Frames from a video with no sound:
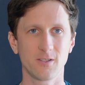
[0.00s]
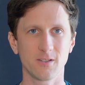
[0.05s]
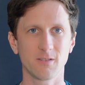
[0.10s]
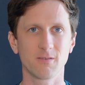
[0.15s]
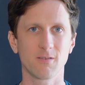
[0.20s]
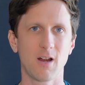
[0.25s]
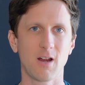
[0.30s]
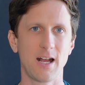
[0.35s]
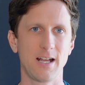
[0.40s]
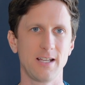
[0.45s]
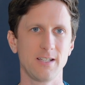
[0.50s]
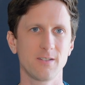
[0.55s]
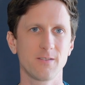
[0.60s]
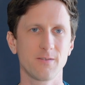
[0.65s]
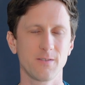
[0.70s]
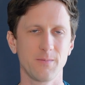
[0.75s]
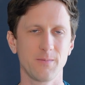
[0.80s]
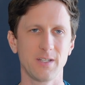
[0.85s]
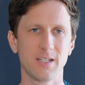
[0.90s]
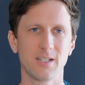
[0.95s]
arise
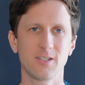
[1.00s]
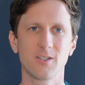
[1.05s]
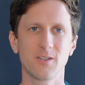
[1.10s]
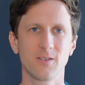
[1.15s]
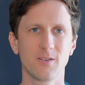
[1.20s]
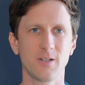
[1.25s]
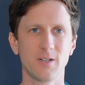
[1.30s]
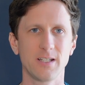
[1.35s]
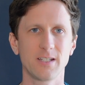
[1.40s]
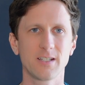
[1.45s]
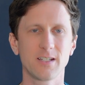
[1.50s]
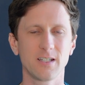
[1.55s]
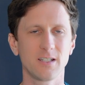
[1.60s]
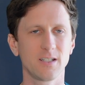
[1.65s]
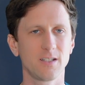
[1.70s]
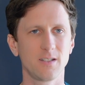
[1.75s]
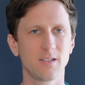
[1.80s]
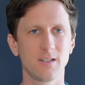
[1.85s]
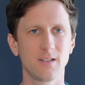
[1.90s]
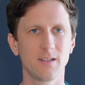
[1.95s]
from this. So
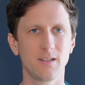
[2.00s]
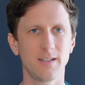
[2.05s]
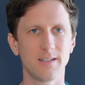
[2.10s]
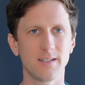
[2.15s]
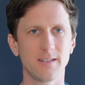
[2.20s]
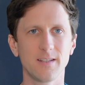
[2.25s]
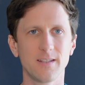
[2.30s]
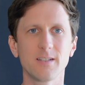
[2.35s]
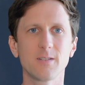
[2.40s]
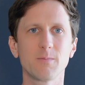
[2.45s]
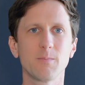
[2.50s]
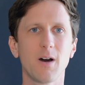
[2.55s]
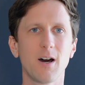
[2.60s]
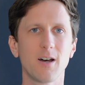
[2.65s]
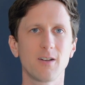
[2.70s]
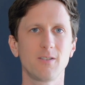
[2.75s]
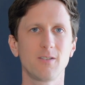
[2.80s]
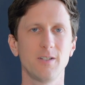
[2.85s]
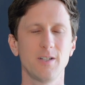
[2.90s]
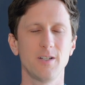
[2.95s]
this
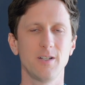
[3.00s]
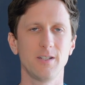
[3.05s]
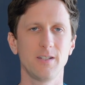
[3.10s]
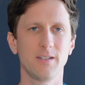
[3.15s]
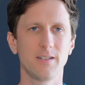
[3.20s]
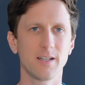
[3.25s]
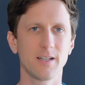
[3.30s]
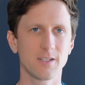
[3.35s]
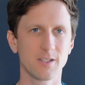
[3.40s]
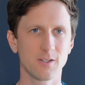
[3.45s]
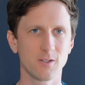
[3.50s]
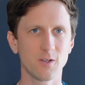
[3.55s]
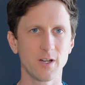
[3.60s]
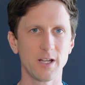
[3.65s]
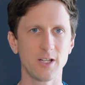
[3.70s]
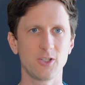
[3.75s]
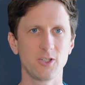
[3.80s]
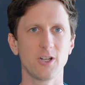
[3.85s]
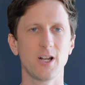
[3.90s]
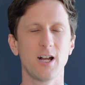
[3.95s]
model does a
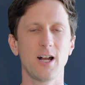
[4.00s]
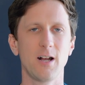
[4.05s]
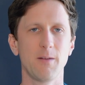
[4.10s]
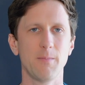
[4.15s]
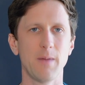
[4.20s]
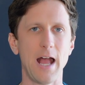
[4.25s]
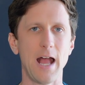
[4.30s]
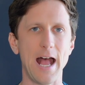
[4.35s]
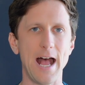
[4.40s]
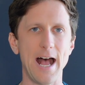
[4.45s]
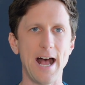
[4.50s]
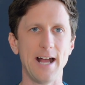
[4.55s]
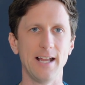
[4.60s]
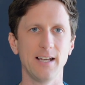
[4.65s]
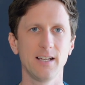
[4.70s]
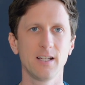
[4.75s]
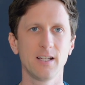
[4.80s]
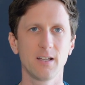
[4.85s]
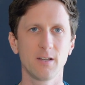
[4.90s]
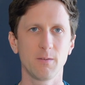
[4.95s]
great job at
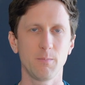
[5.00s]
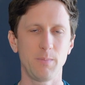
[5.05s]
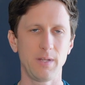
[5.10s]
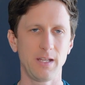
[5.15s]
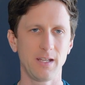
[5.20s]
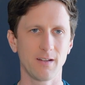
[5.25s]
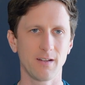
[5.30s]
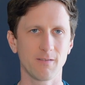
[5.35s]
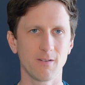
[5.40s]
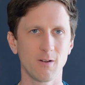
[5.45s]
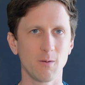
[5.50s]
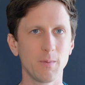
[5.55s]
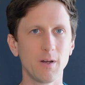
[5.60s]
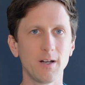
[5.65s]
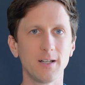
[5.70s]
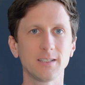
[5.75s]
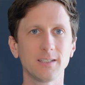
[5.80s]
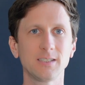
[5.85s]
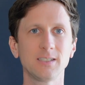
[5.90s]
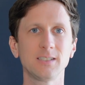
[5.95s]
being
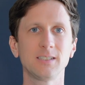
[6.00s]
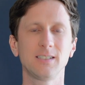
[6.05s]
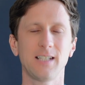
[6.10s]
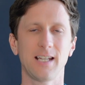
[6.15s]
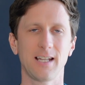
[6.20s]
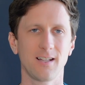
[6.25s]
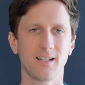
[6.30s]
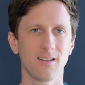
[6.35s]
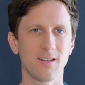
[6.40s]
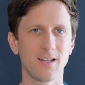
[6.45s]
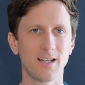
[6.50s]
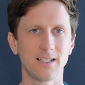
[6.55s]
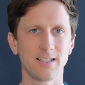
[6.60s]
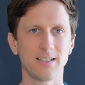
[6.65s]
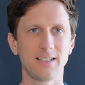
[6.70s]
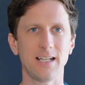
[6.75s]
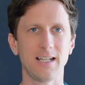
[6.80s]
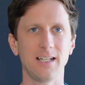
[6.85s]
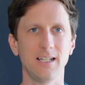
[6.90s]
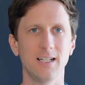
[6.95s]
robust, taking a lot of
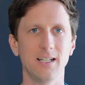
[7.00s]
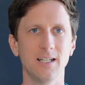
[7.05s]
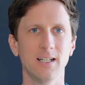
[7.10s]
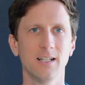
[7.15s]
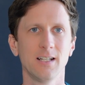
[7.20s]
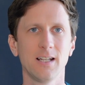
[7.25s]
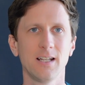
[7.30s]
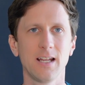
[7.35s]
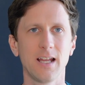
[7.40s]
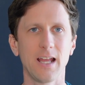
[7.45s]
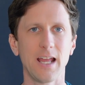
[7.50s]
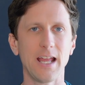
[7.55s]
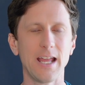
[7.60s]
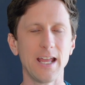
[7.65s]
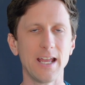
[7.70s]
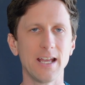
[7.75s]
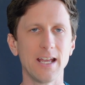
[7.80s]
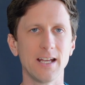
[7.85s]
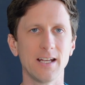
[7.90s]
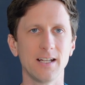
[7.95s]
data,
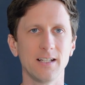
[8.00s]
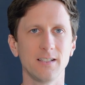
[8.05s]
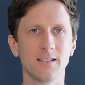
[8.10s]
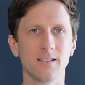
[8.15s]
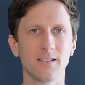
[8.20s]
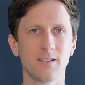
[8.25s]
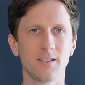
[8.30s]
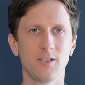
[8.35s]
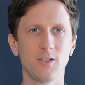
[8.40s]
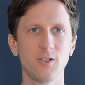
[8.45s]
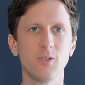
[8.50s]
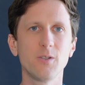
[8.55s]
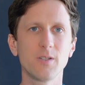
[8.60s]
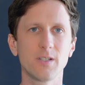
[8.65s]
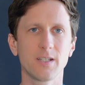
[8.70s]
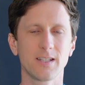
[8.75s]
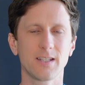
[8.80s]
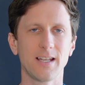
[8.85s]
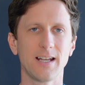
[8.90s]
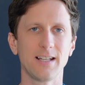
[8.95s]
and
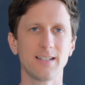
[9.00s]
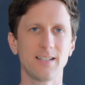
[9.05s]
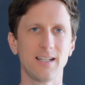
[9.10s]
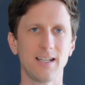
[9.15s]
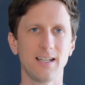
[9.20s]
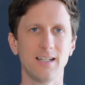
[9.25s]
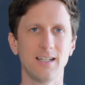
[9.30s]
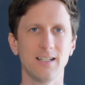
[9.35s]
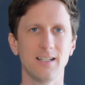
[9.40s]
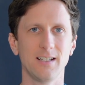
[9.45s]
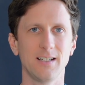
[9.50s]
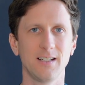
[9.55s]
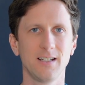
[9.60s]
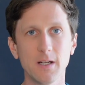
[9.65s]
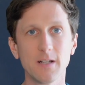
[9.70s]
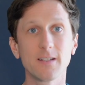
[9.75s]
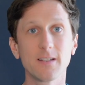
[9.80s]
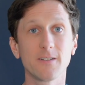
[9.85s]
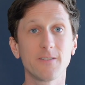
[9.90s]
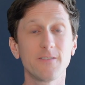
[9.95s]
using that data
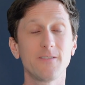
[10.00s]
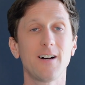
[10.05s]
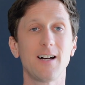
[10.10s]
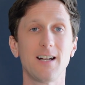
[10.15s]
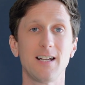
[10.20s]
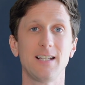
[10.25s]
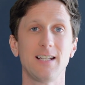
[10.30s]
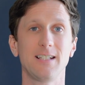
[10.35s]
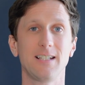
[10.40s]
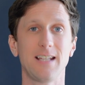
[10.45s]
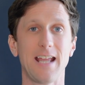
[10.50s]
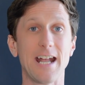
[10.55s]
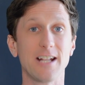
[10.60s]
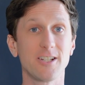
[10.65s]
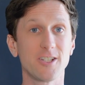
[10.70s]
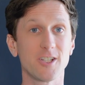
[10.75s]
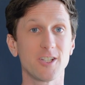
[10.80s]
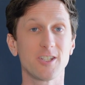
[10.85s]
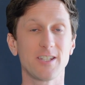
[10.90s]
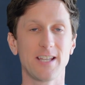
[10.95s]
to find
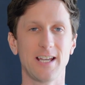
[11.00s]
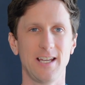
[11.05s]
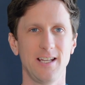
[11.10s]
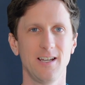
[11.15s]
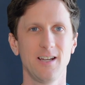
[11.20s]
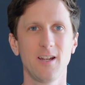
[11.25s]
edges that